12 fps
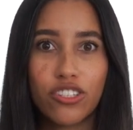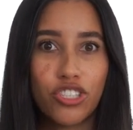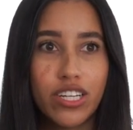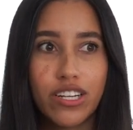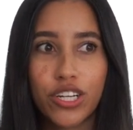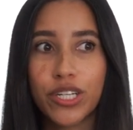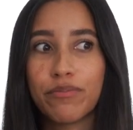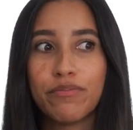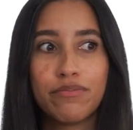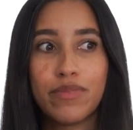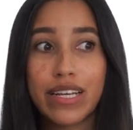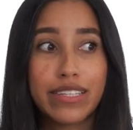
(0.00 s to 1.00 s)
a cheater,
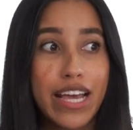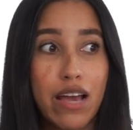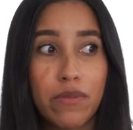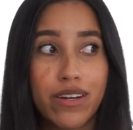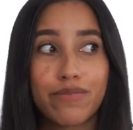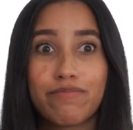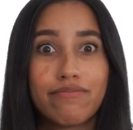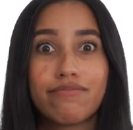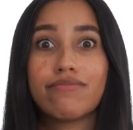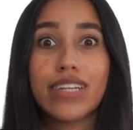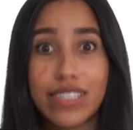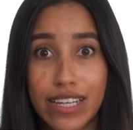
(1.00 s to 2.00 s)
a scammer,
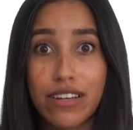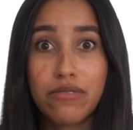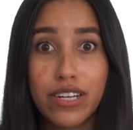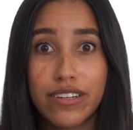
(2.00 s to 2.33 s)
etc.